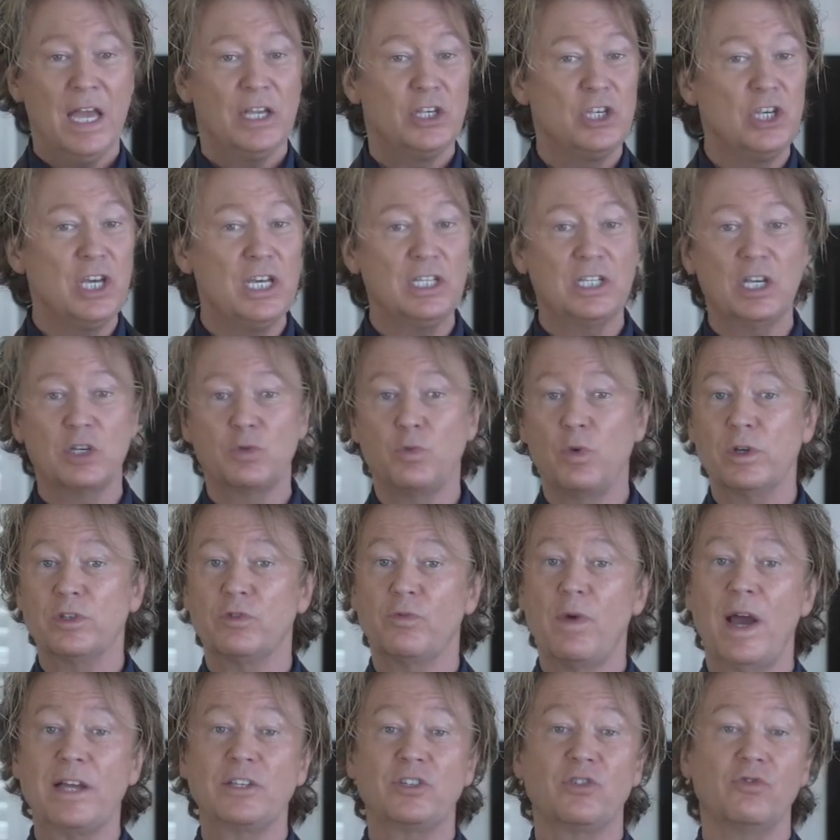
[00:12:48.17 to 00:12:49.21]
Jesus was
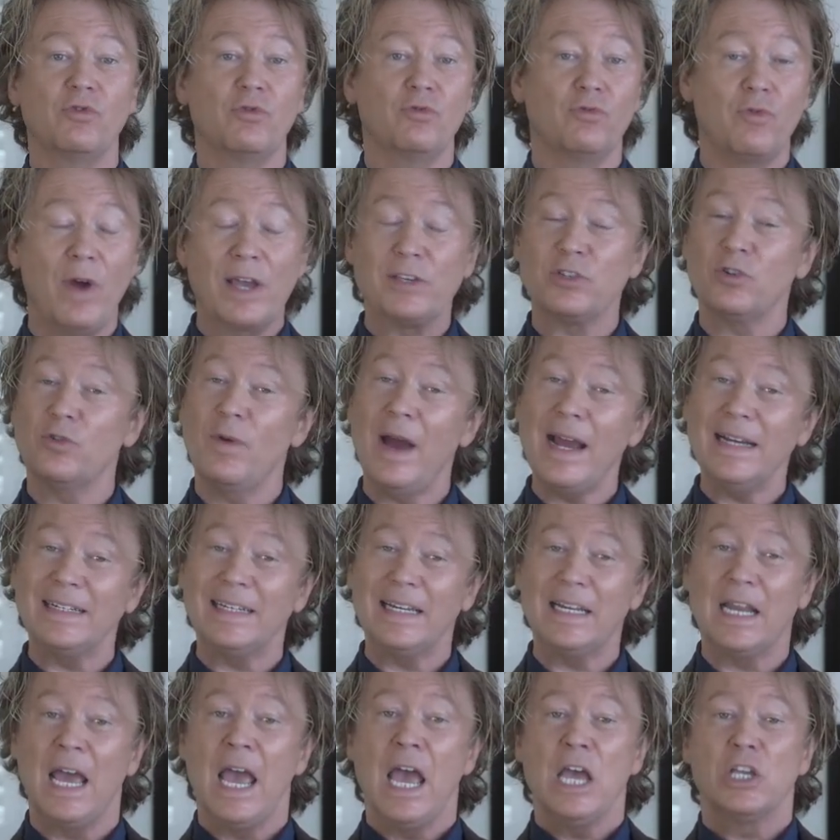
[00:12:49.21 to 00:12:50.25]

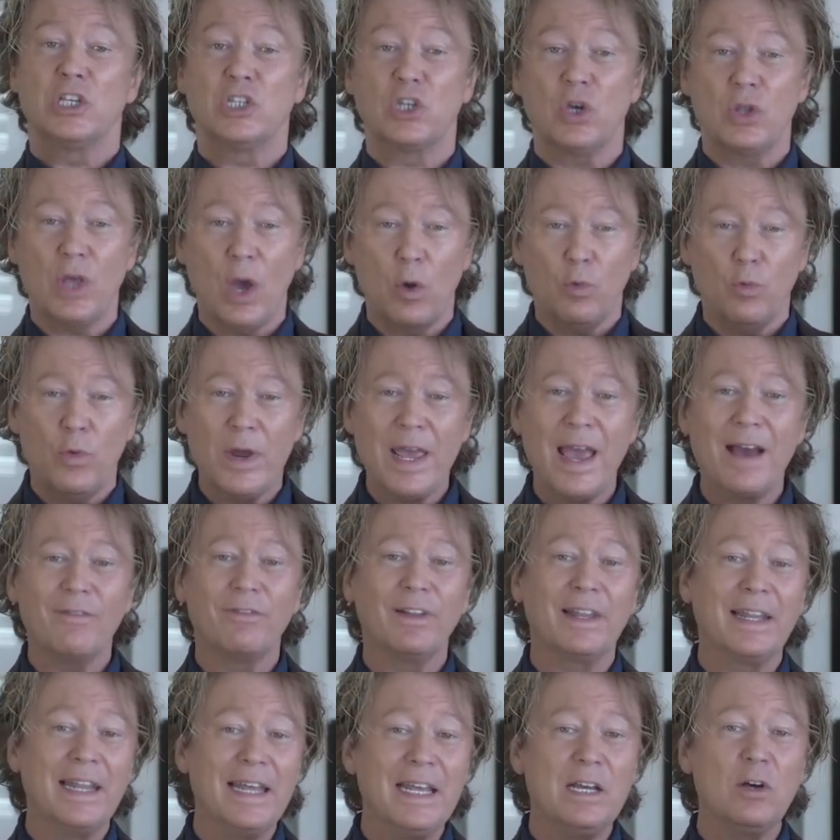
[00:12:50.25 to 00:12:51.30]
resurrected so that we have
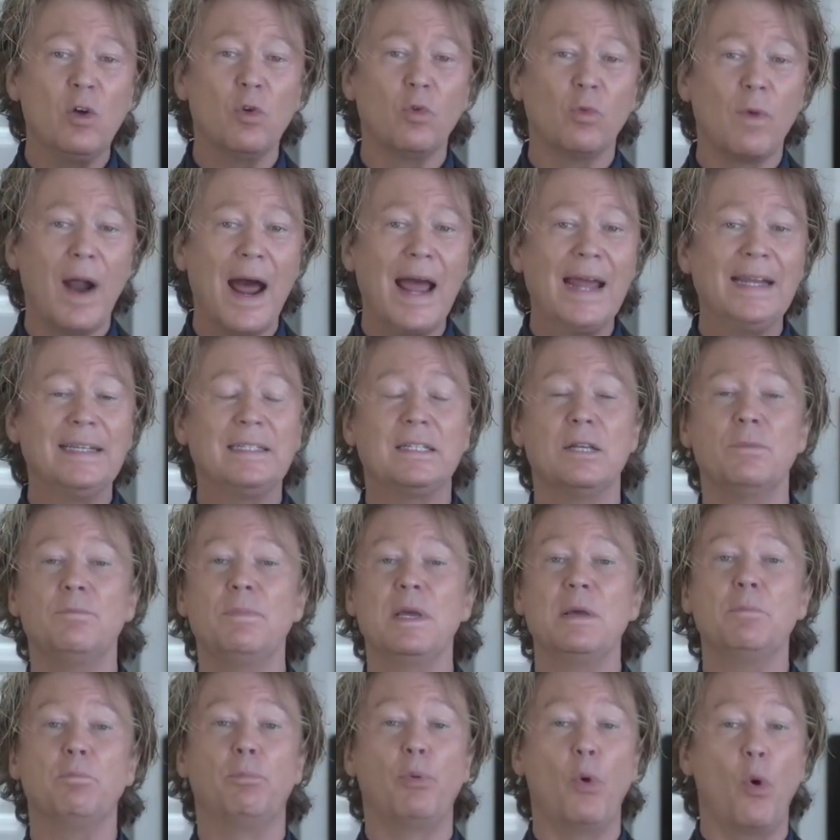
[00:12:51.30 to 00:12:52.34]
legal right to
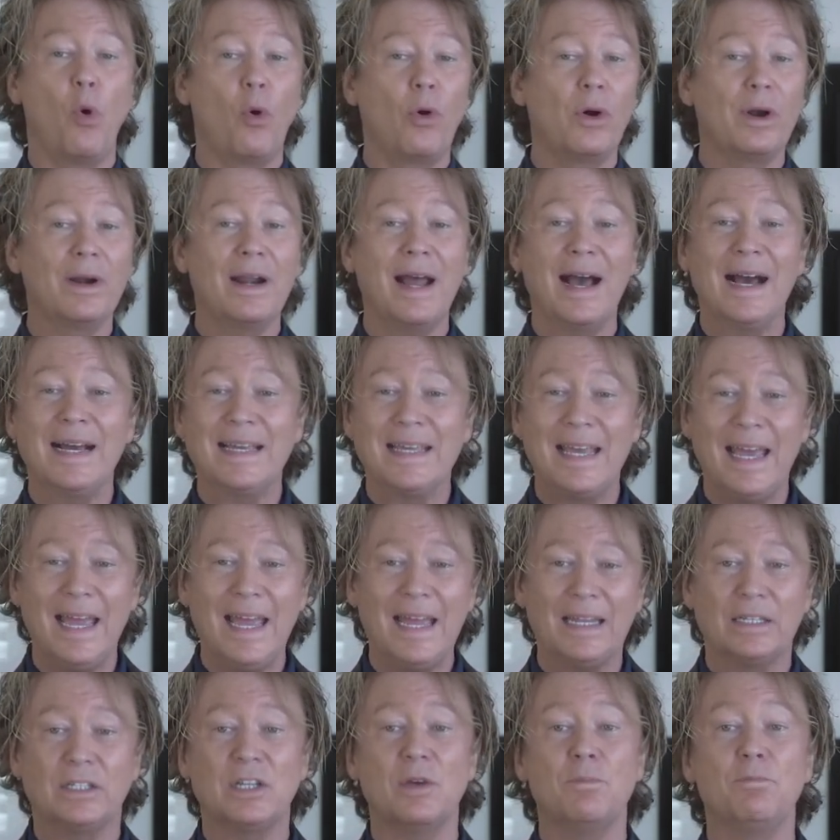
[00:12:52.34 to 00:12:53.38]
be born
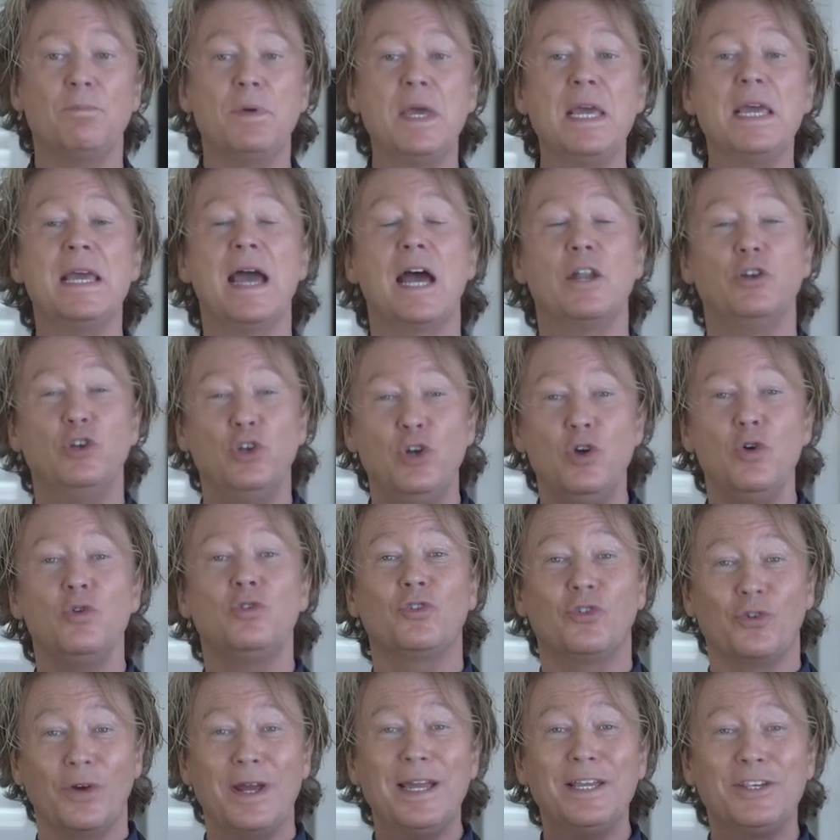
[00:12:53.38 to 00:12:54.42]
again, to be a new
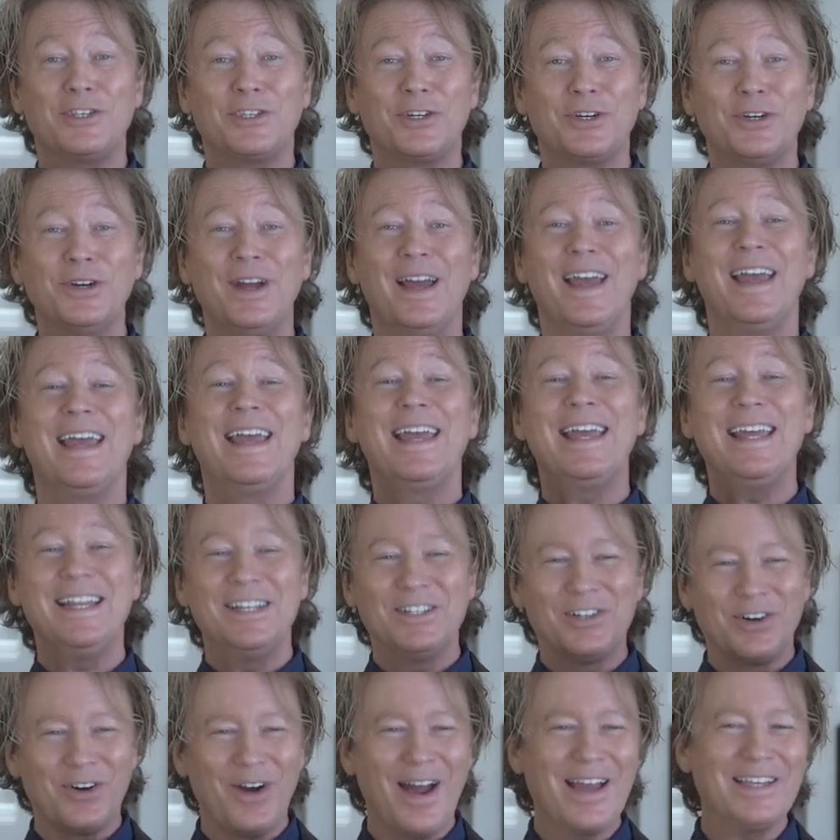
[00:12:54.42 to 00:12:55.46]
creature
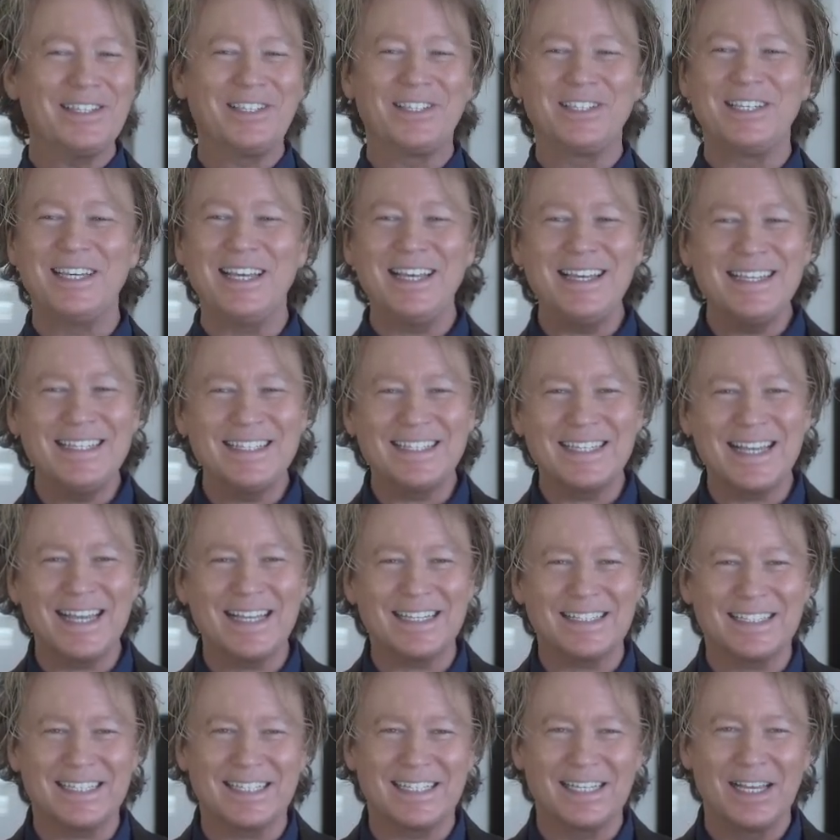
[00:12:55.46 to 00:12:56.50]
in Christ
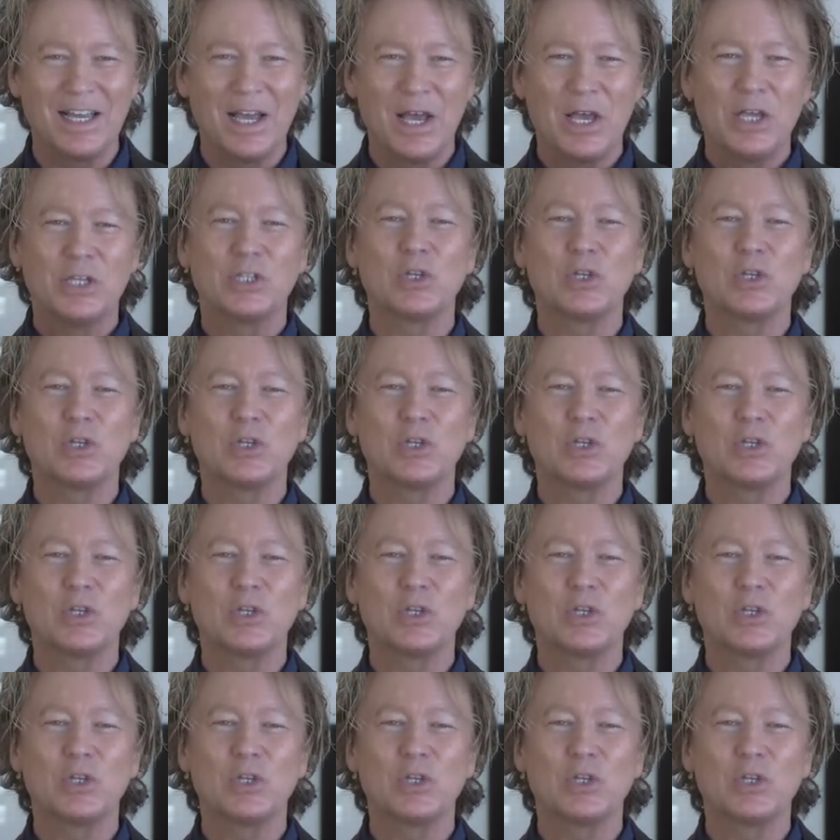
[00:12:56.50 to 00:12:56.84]
Jesus.